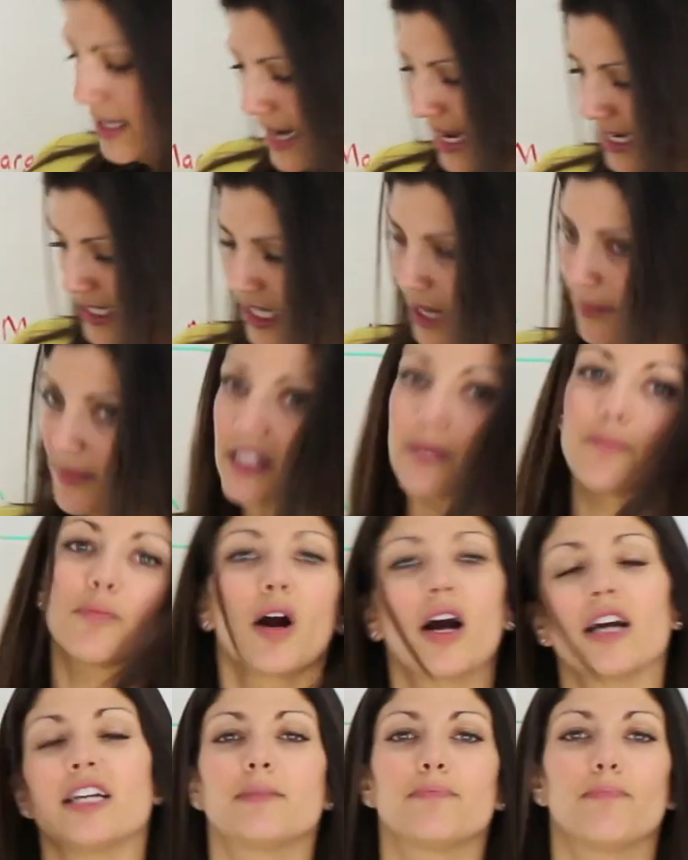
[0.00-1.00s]
Next up is
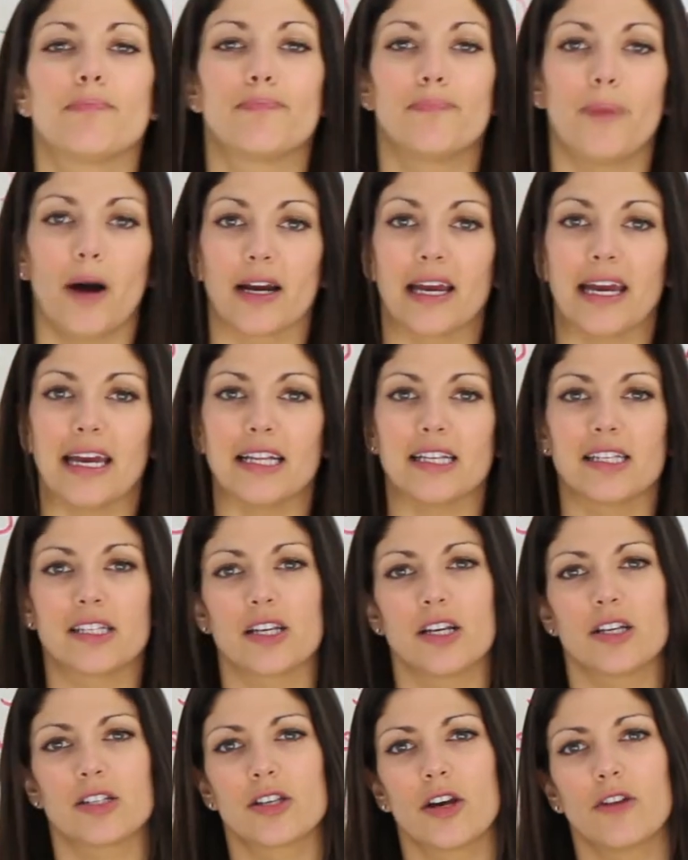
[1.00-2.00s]
price
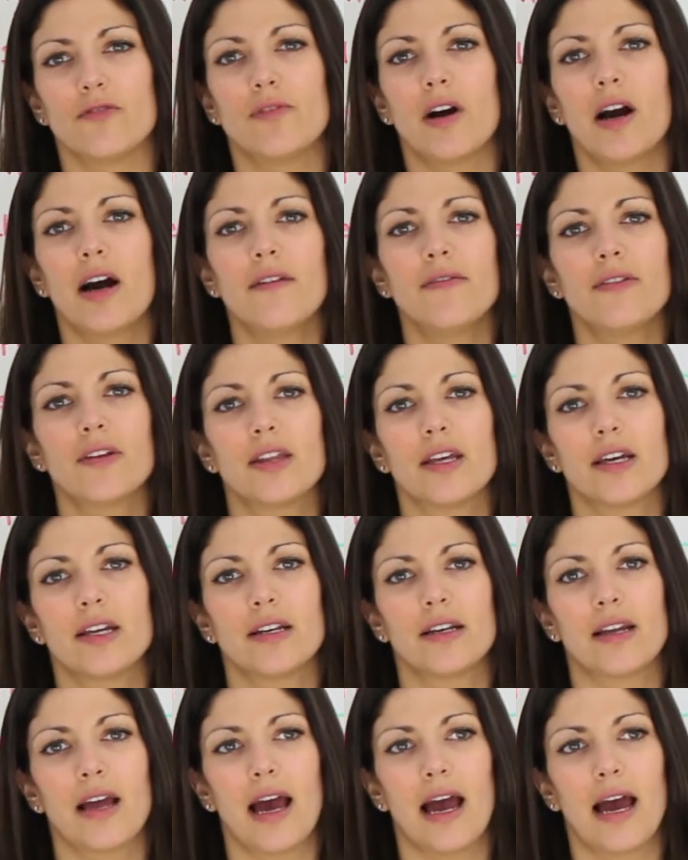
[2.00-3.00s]
buckets. So rather
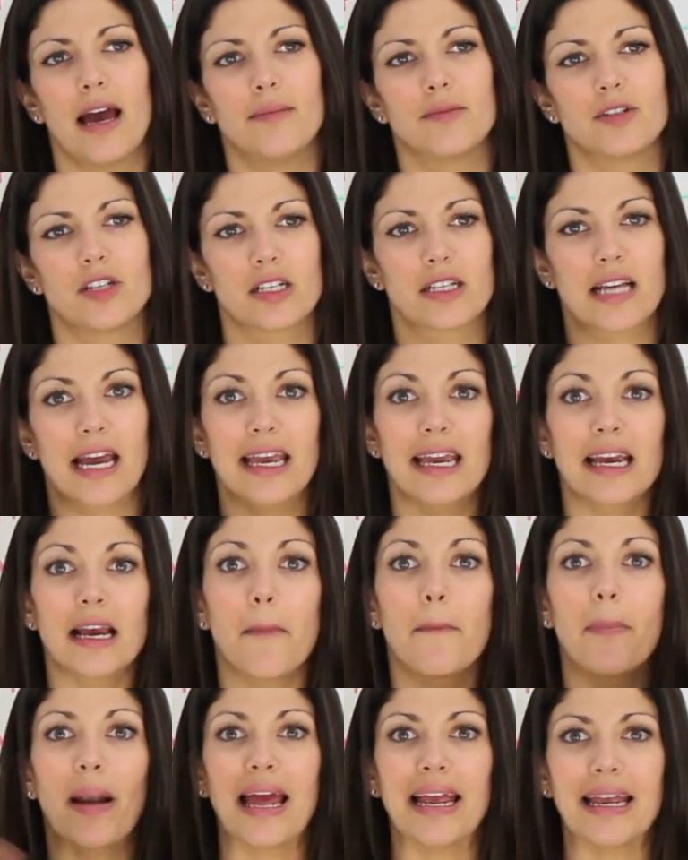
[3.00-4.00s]
than just taking
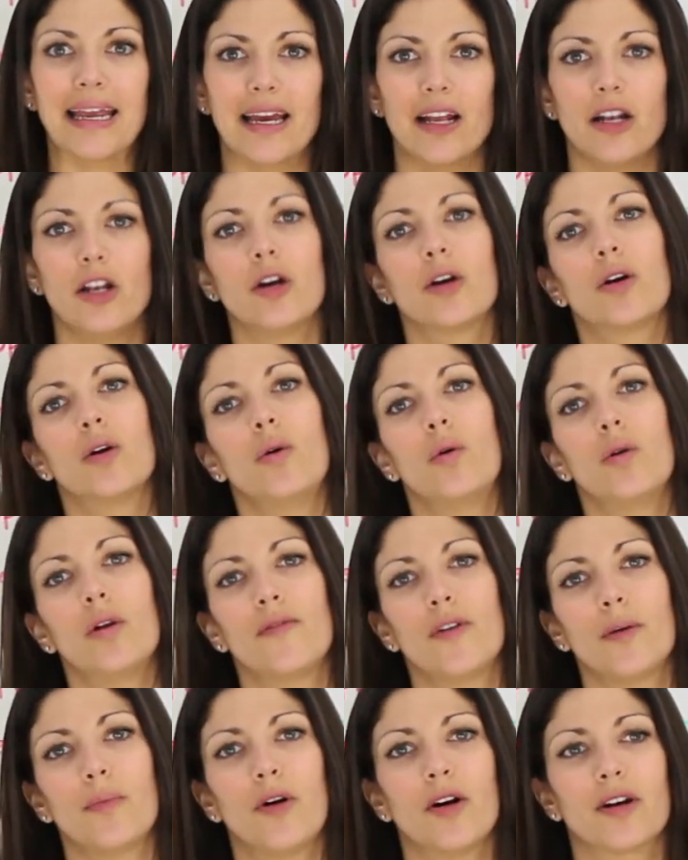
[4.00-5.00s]
a blanket look at all
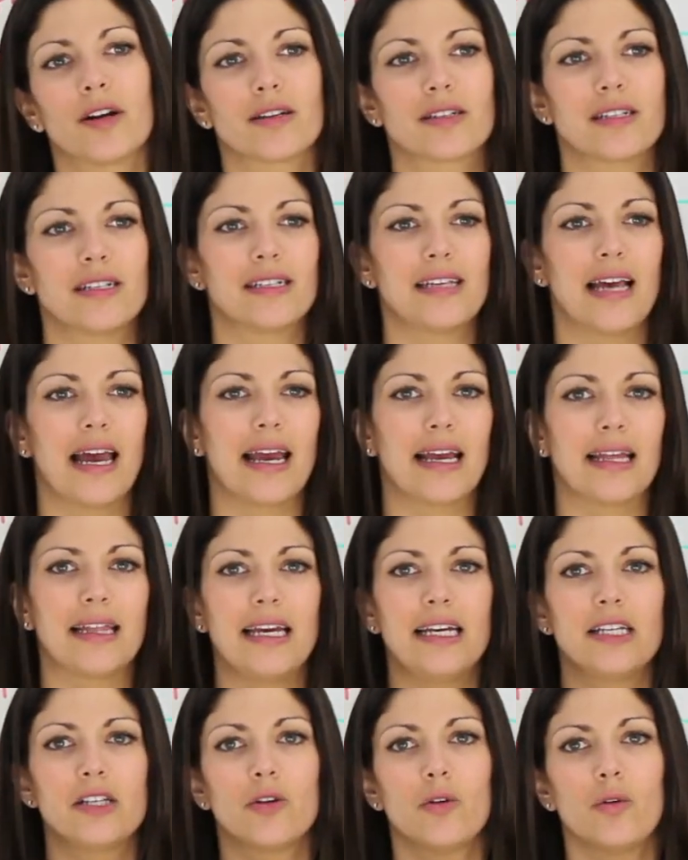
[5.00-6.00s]
of your products and saying
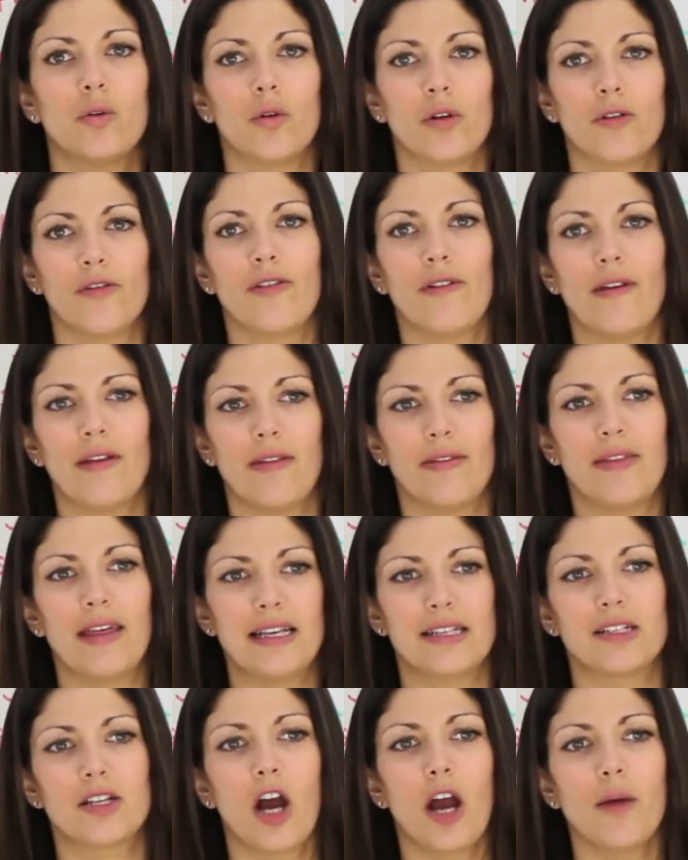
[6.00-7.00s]
these are all of
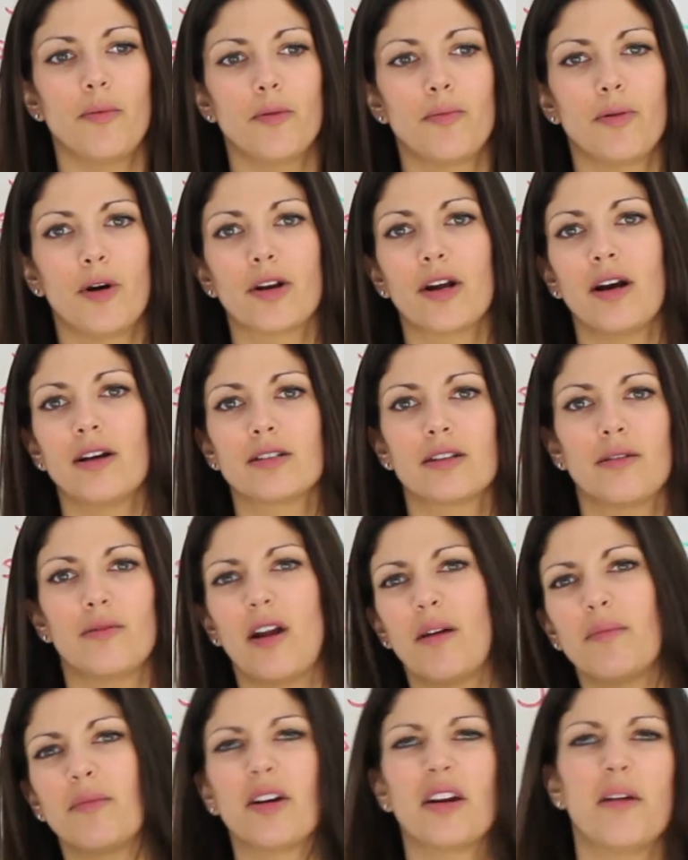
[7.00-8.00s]
this type of product and
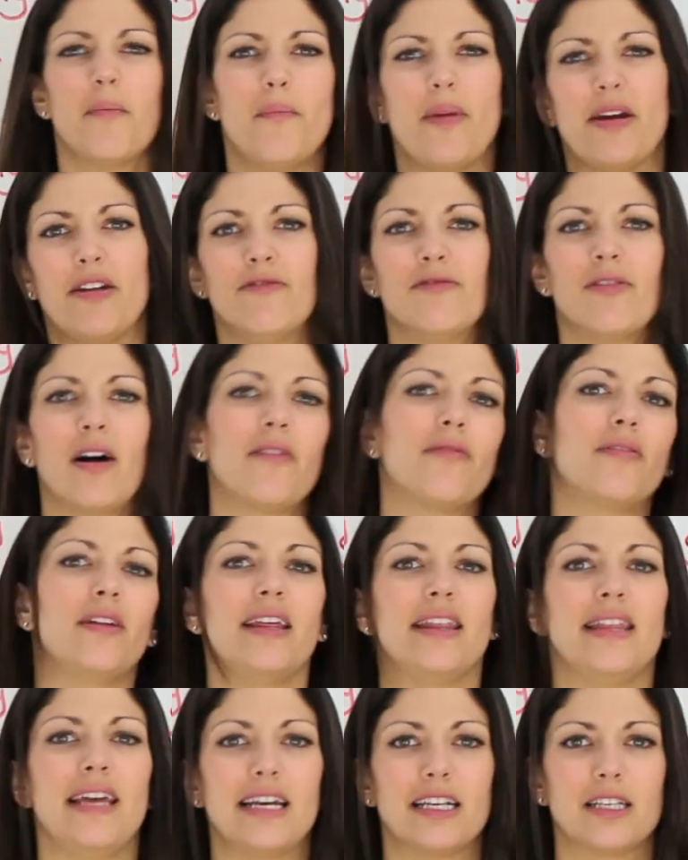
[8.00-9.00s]
I'm going to bid
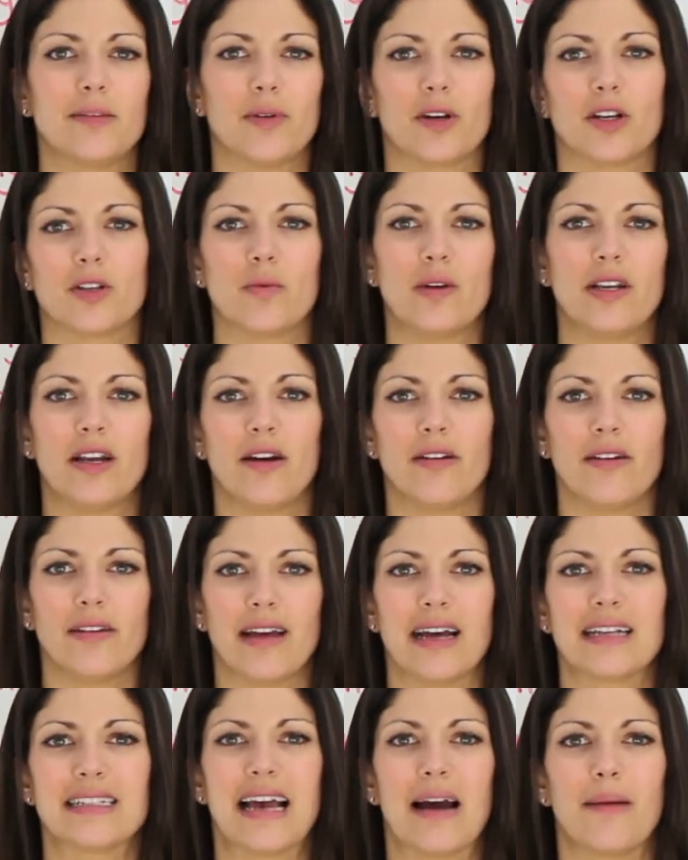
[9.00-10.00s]
roughly this because we know that
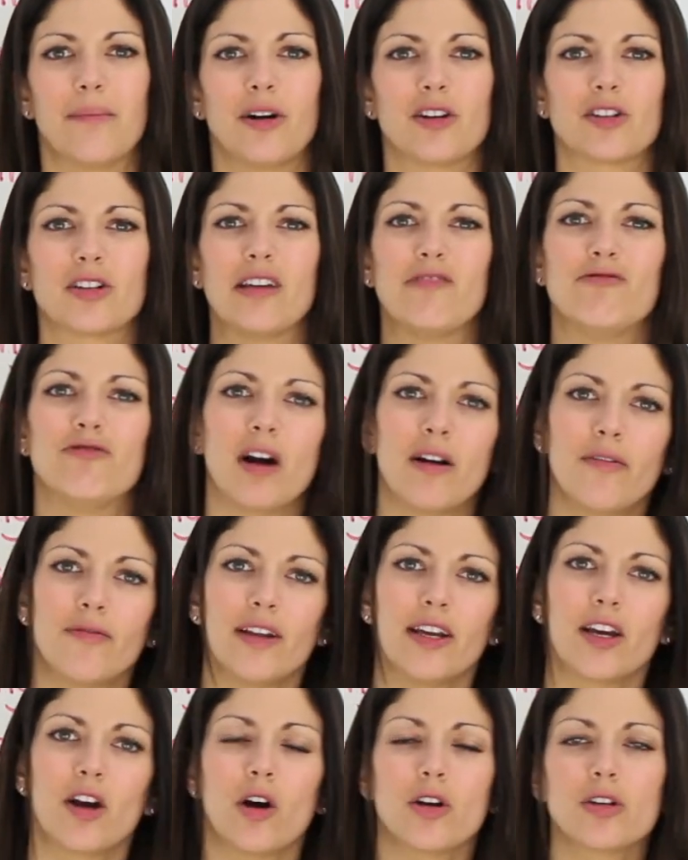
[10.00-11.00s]
that's how much they
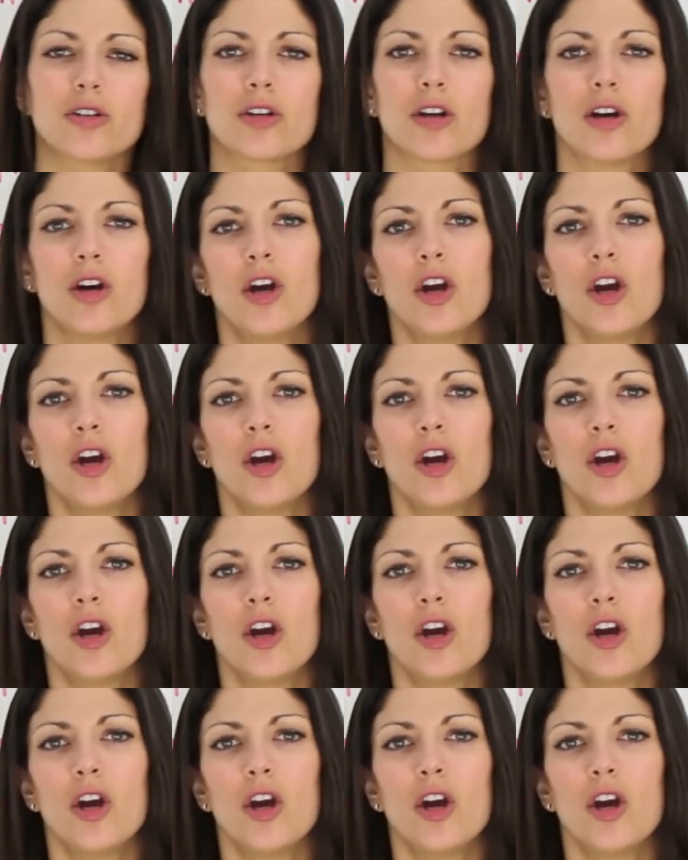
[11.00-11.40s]
roughly cost,